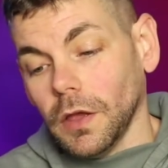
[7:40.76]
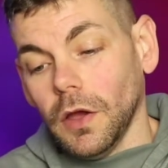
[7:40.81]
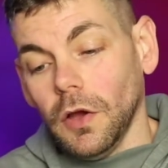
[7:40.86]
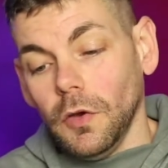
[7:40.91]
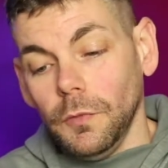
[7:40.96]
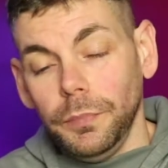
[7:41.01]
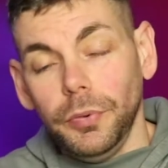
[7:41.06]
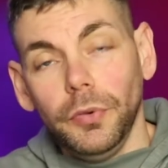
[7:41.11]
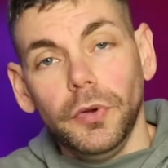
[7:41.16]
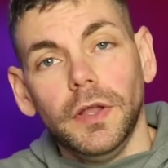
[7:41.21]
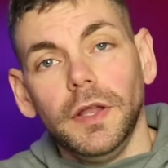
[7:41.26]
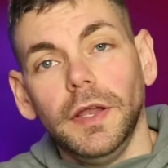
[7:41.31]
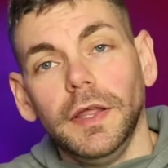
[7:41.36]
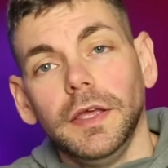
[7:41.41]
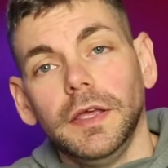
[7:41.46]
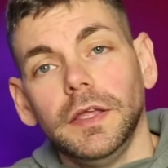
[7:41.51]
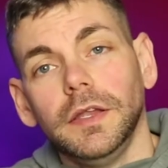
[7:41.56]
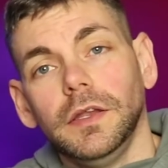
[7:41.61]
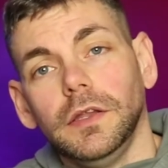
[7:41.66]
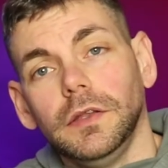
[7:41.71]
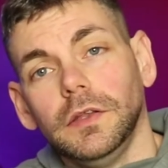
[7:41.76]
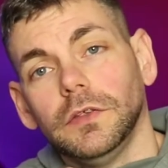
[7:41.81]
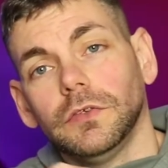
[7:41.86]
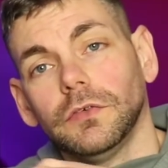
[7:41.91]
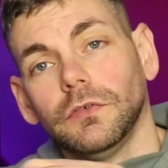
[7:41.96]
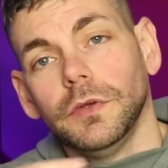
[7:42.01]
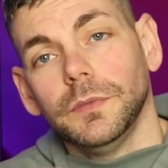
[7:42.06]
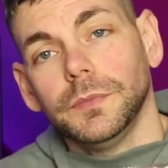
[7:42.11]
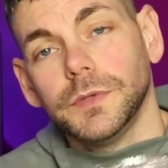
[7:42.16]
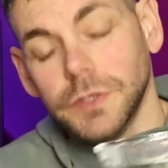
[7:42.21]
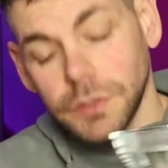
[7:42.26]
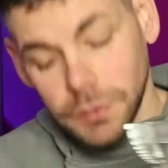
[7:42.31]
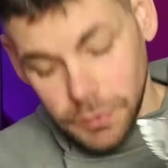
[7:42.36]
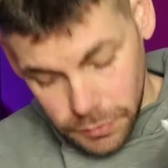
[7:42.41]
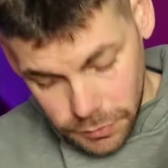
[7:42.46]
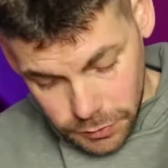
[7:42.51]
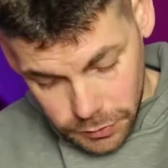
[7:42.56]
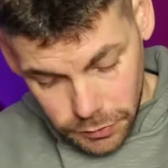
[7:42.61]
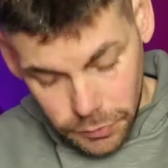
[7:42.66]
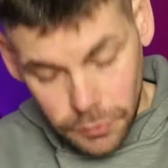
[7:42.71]
I'll put a link in the
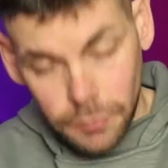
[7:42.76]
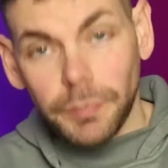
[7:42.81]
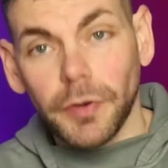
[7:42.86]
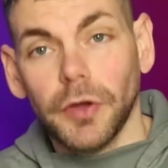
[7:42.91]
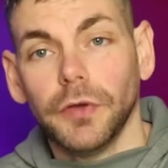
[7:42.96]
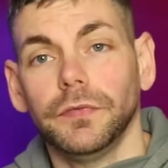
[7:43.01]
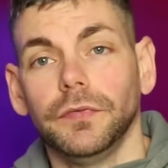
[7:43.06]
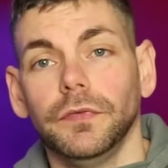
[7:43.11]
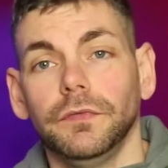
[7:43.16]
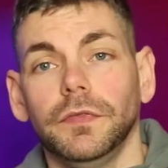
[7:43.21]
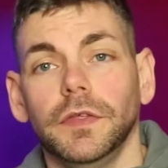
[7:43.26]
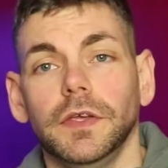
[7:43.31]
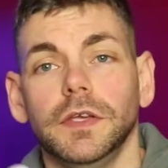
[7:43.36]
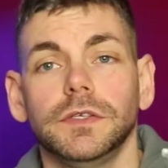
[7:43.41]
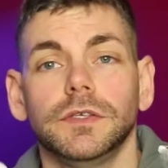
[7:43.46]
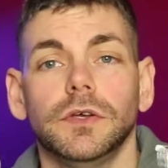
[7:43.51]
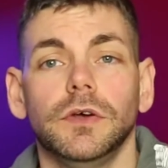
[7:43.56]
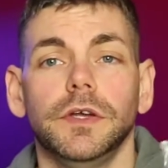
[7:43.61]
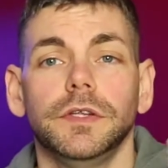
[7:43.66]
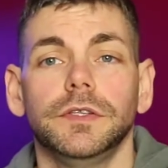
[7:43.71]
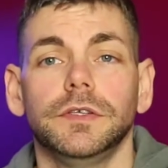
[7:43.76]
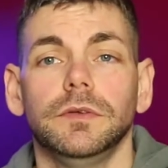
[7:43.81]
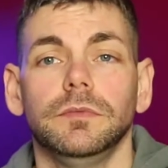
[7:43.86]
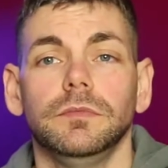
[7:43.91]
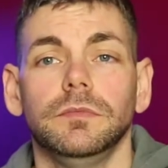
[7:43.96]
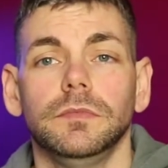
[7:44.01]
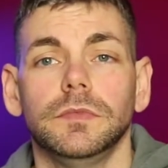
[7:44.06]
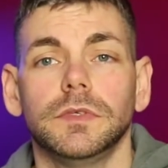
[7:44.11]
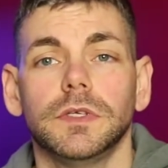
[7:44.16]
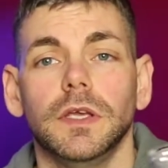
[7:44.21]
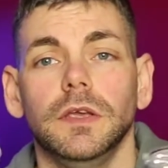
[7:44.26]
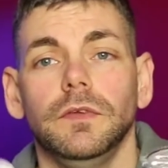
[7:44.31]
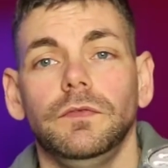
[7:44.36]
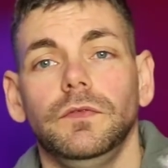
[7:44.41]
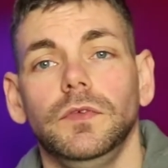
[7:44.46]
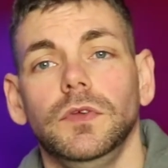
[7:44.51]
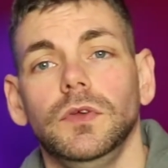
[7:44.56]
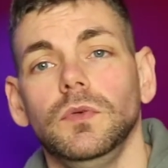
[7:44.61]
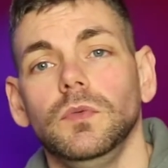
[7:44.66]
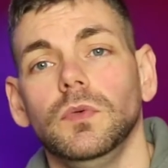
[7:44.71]
description to both of these items
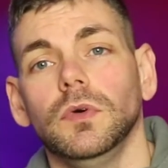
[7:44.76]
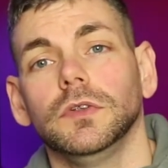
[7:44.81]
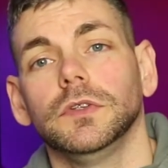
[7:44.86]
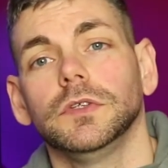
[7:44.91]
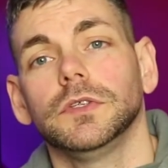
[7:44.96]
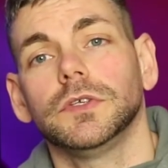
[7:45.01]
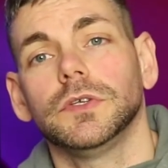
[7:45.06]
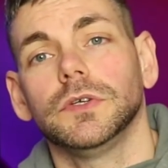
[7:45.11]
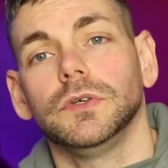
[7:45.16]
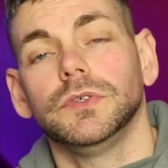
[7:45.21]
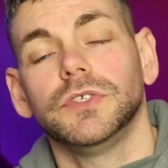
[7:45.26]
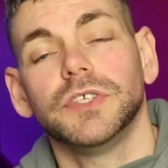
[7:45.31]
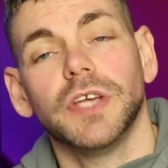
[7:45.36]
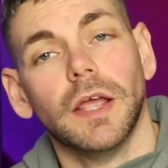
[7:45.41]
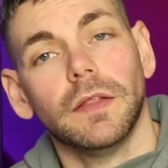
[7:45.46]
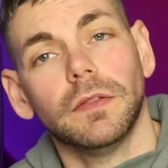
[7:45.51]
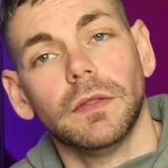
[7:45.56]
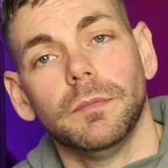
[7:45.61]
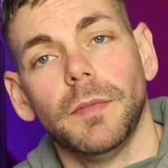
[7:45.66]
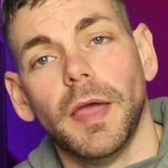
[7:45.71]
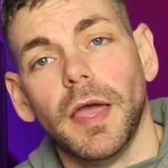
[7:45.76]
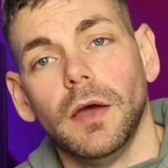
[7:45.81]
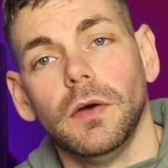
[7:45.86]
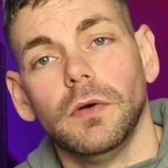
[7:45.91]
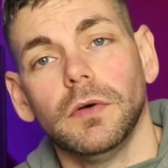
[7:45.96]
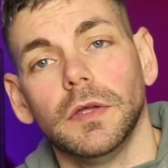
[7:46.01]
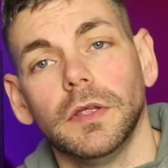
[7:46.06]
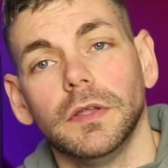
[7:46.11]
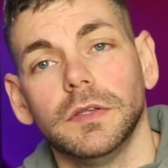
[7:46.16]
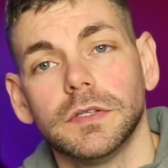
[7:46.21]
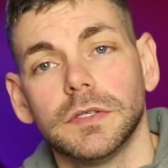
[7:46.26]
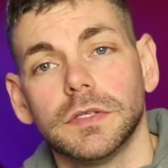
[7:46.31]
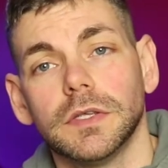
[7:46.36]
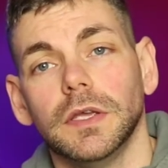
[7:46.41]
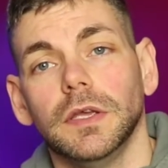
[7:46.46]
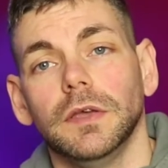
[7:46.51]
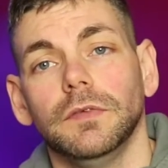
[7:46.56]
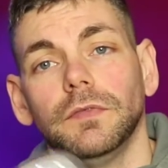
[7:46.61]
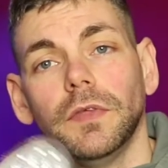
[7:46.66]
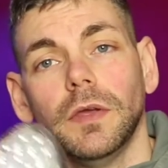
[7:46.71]
if you want to check them out and
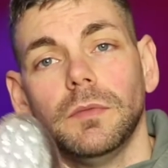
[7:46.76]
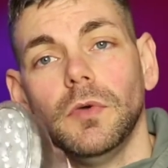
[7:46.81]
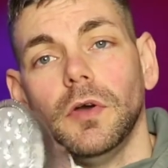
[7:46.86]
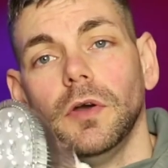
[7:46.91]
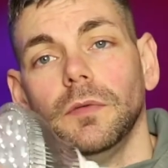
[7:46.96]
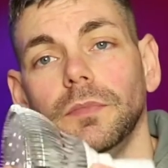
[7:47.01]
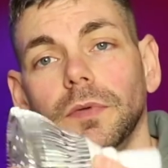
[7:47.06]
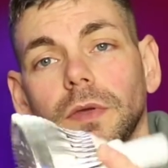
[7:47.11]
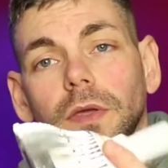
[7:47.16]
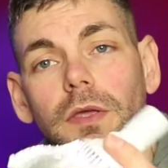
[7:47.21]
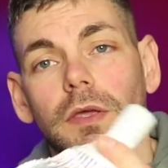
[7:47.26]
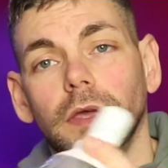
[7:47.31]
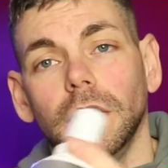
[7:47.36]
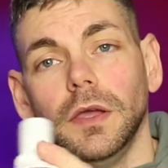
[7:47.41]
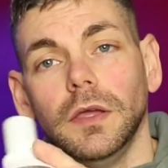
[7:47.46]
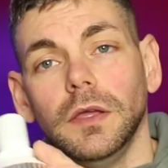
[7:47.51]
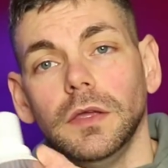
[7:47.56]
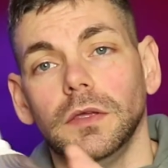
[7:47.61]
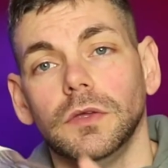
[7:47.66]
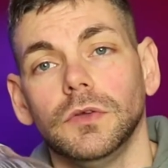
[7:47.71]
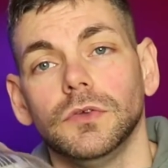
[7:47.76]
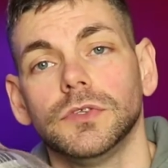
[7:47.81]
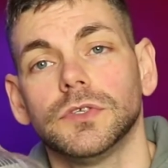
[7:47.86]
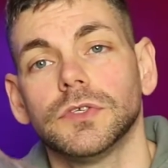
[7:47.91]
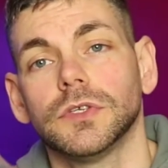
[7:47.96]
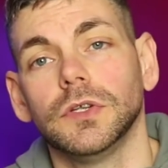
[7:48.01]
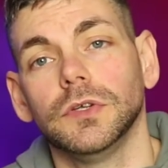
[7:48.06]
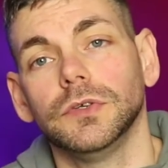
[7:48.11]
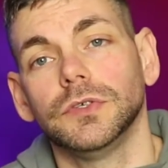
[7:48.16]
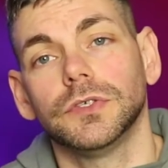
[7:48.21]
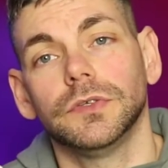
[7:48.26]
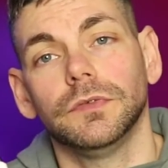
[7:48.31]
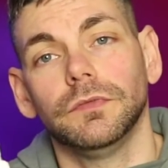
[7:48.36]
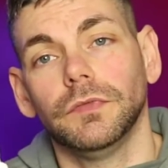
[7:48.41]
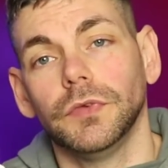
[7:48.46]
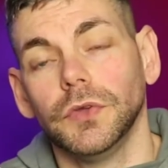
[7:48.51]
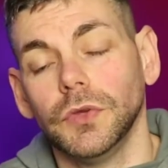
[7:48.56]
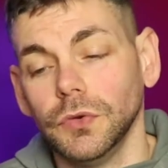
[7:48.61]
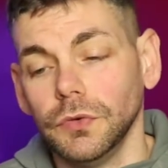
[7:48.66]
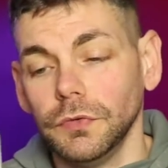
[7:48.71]
see if they might be a good solution
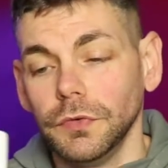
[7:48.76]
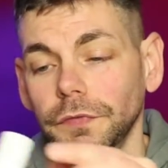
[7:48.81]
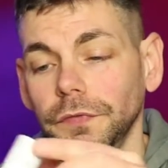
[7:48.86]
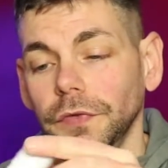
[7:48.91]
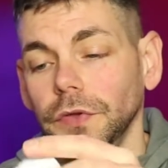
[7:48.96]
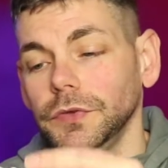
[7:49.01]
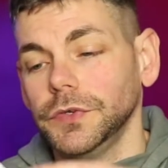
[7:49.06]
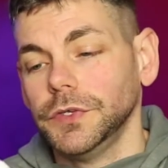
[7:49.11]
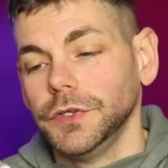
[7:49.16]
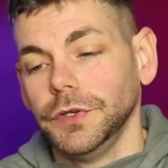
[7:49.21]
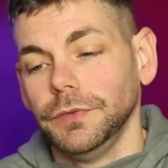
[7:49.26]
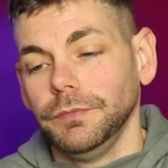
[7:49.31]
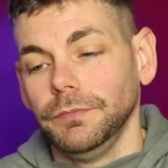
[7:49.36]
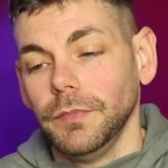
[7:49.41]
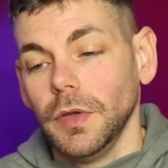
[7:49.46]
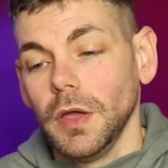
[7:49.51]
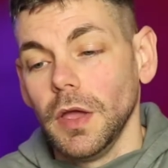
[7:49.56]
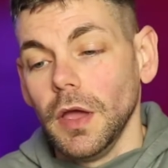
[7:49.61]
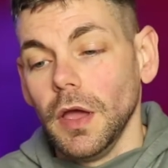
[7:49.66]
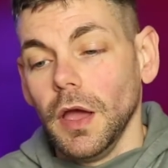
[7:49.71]
for your refugium.